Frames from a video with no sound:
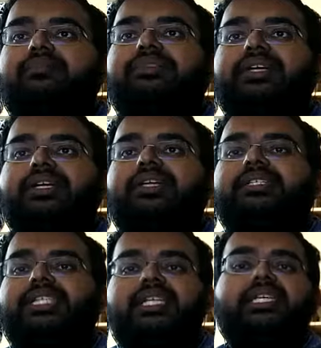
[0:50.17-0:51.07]
We
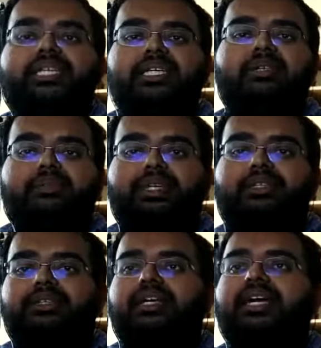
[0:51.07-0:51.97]
generally deal
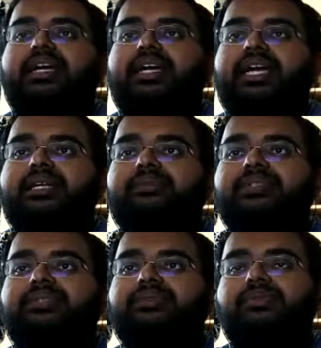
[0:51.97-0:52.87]
with atoms,